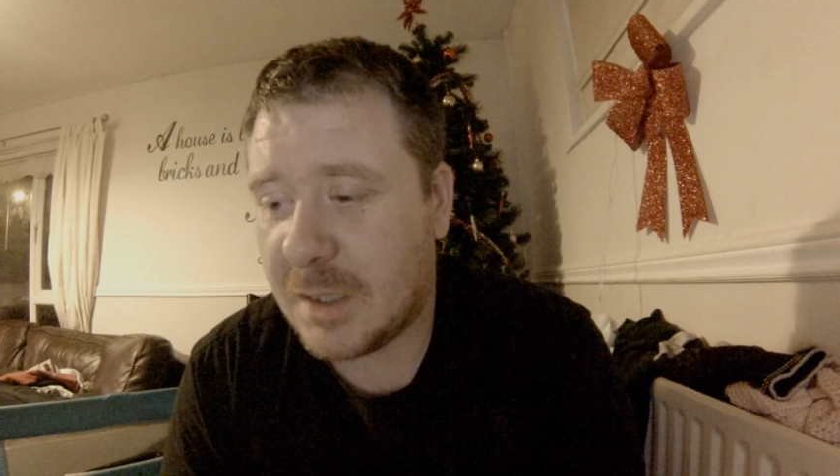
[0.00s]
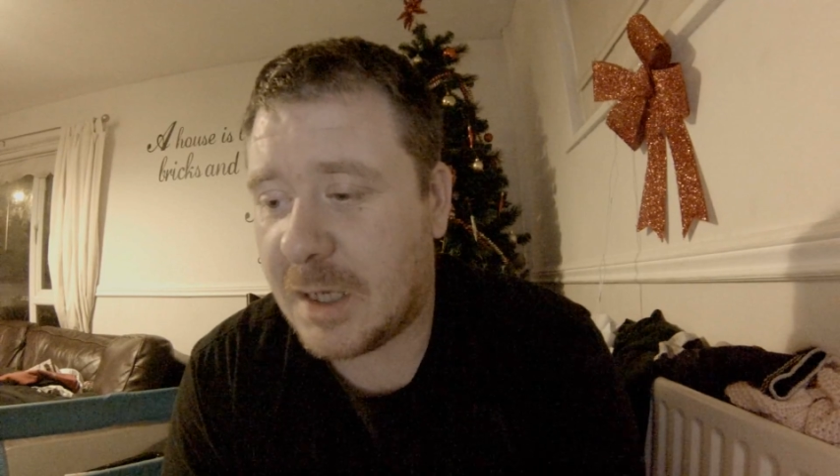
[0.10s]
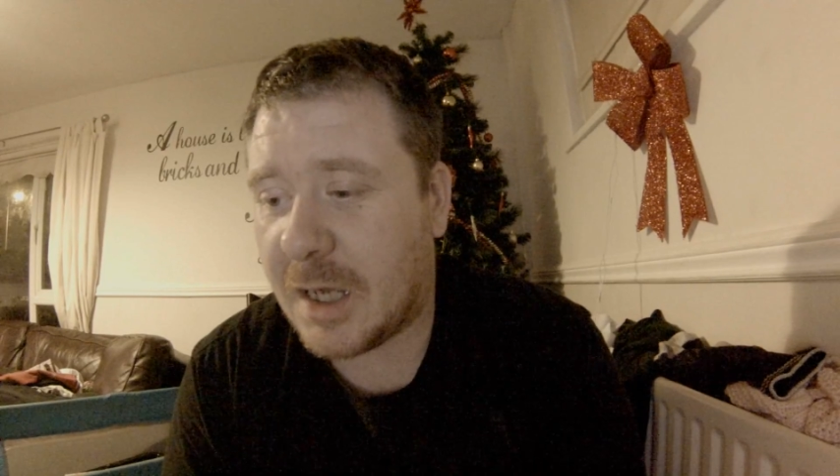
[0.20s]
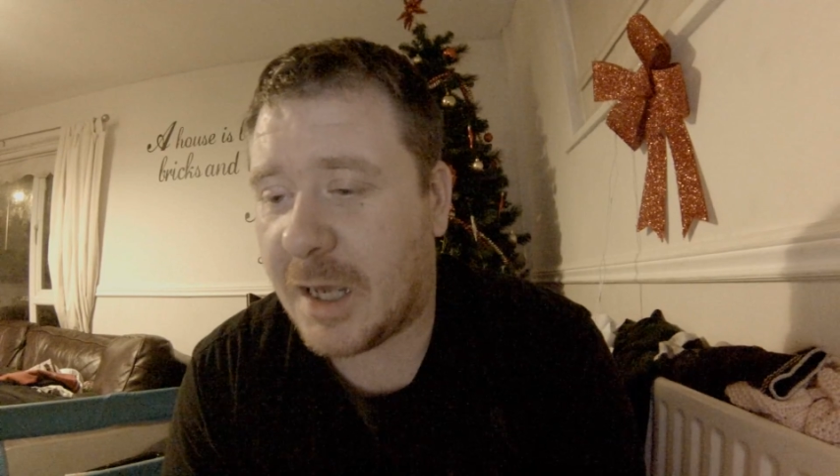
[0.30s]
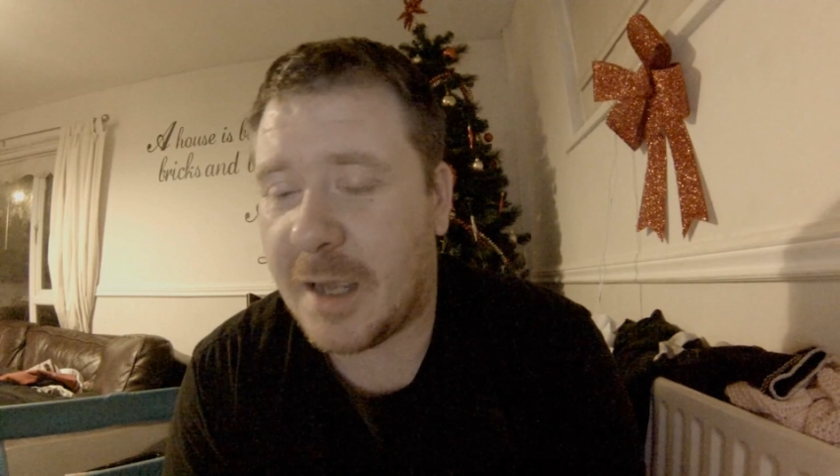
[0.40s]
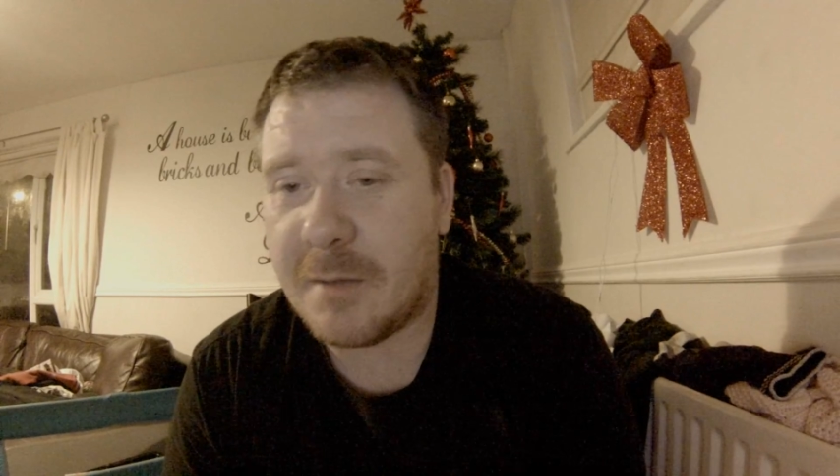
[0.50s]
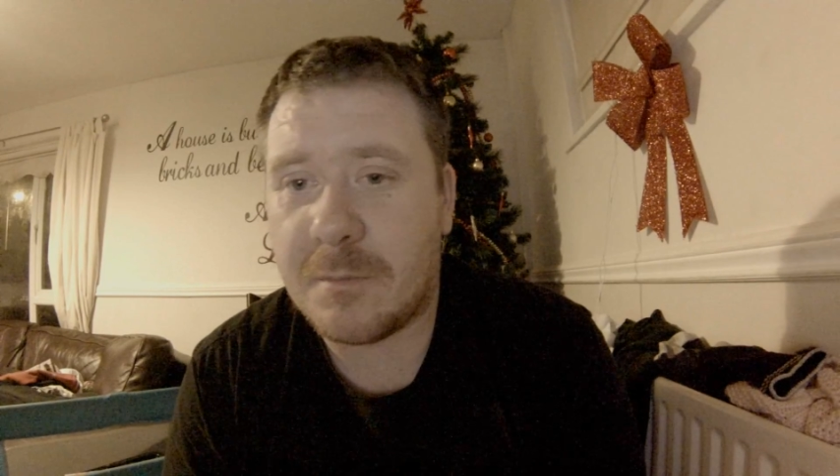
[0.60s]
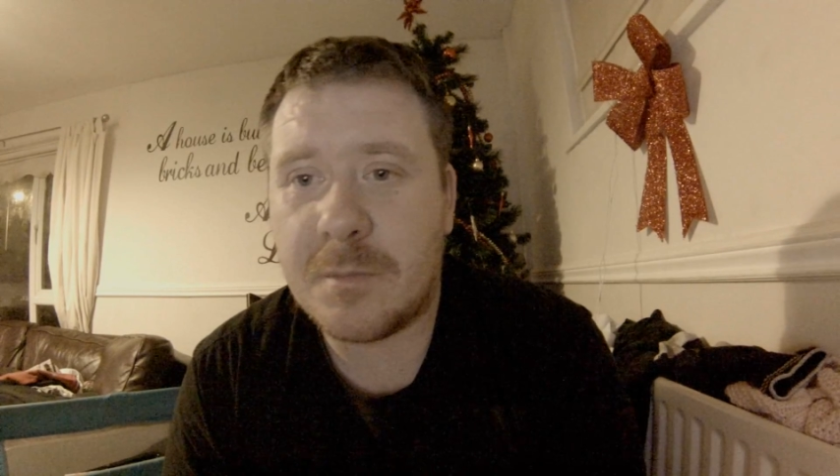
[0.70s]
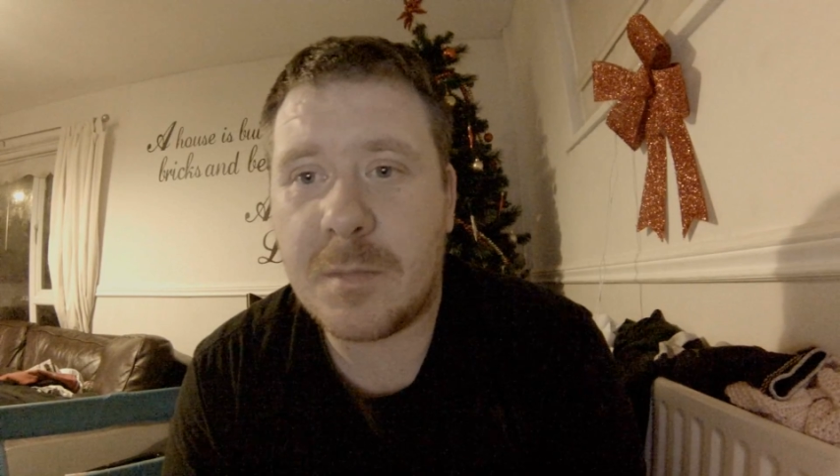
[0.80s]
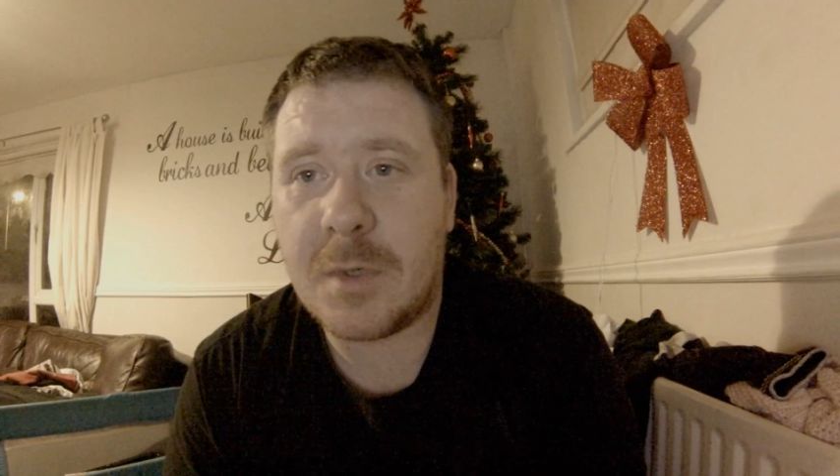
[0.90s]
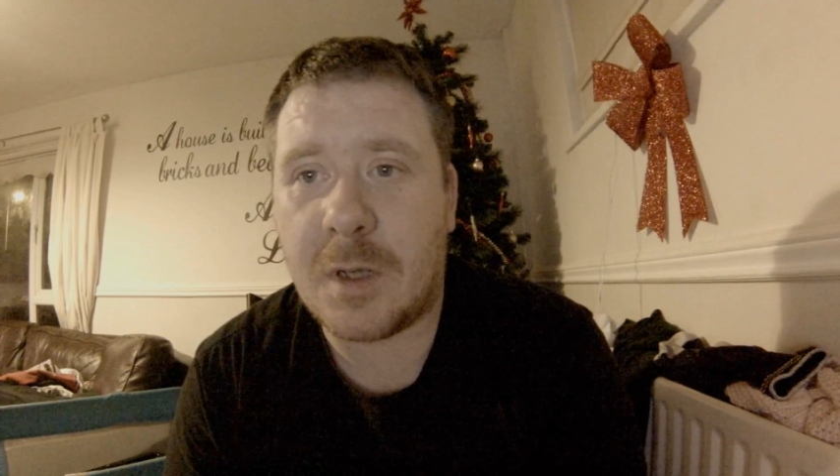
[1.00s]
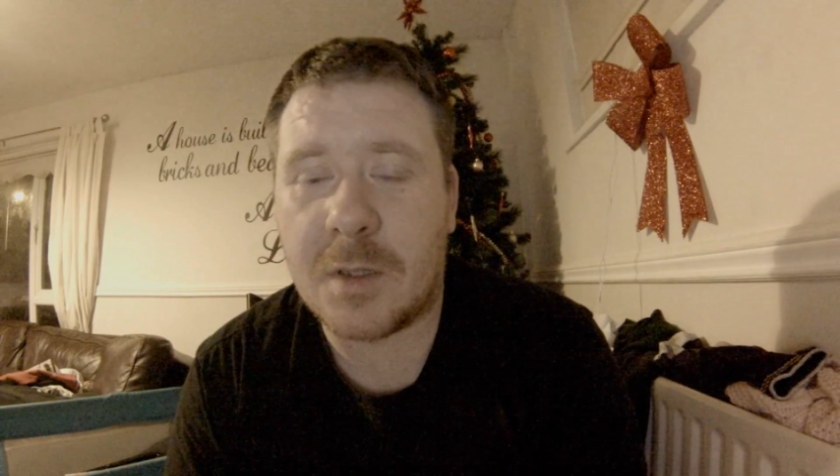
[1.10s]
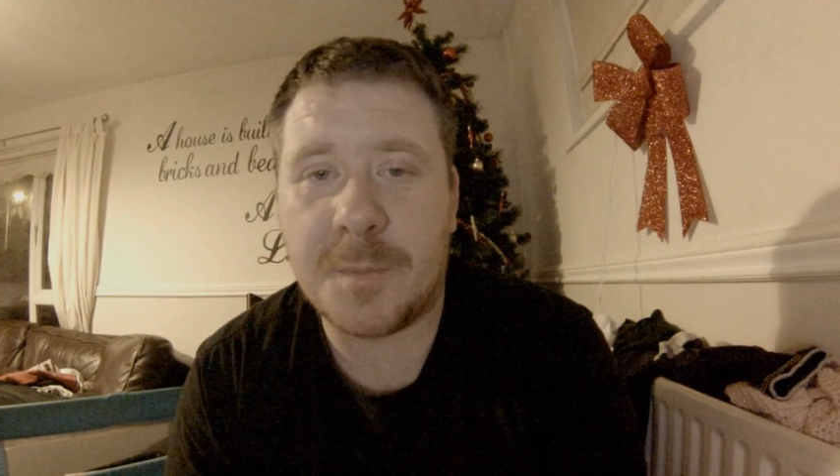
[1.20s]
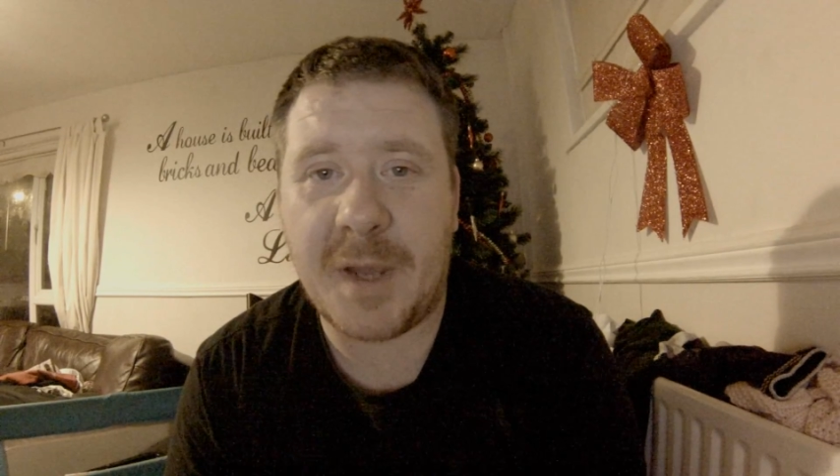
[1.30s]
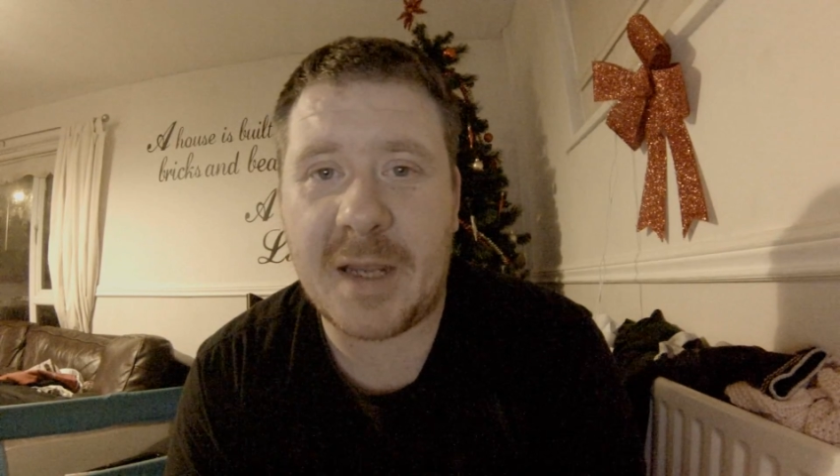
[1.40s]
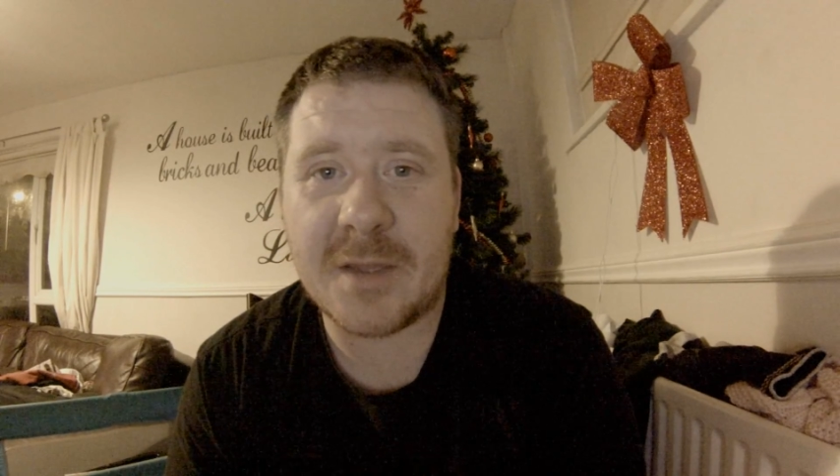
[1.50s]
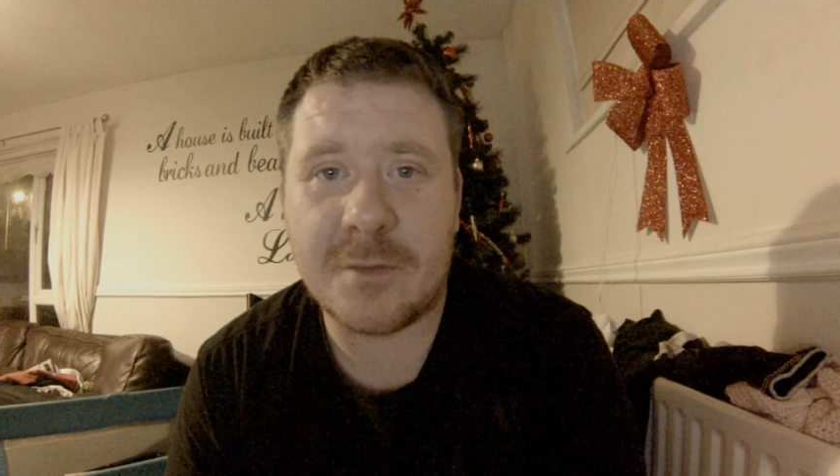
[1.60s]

Um, on the back